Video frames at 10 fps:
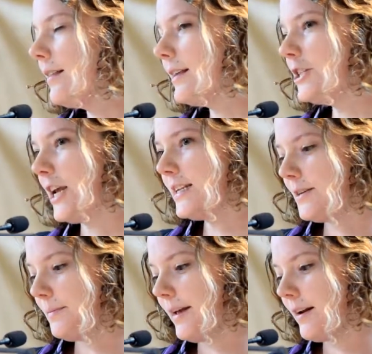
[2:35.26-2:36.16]
The
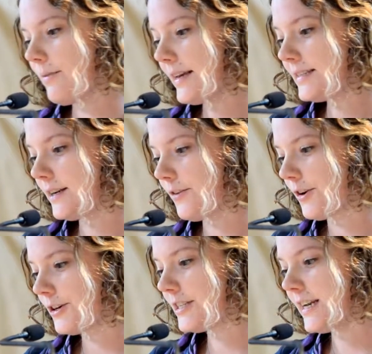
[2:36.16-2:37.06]
gentleman arrested
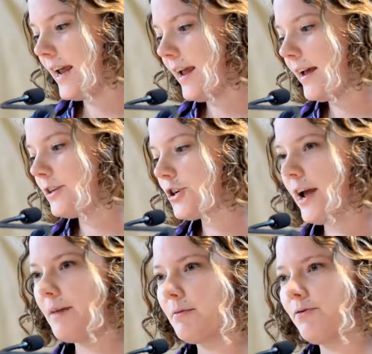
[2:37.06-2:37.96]
Thursday and
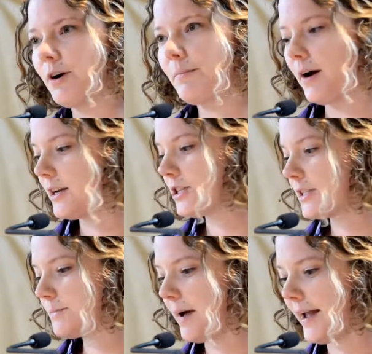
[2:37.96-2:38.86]
tried before
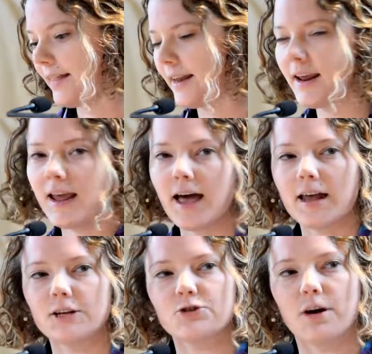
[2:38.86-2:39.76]
Pontius Pilate
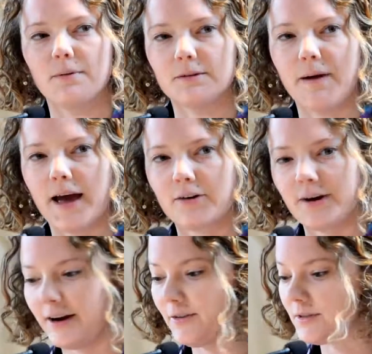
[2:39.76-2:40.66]
had a troubled
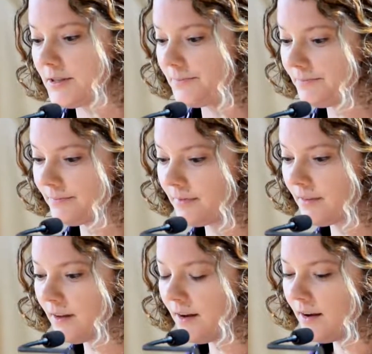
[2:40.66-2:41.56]
background.
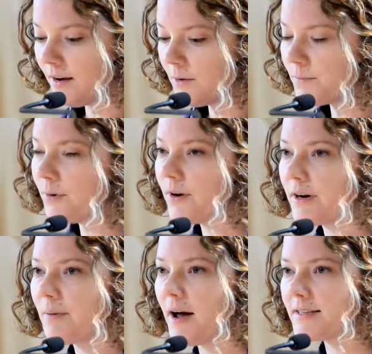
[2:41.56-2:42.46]

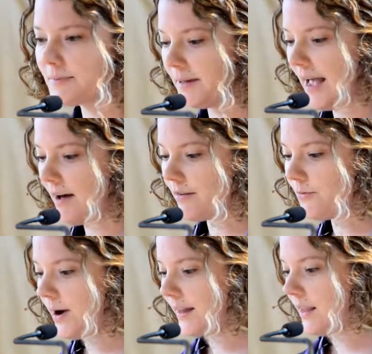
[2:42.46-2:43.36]
Born possibly out of
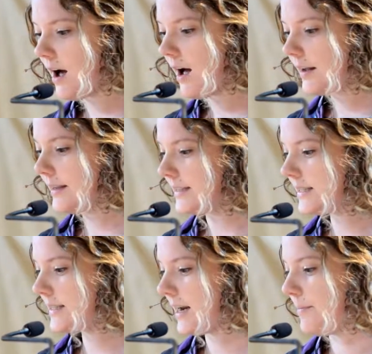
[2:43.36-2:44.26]
wedlock in a
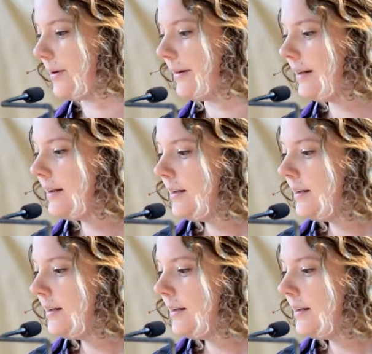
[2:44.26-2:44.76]
stable,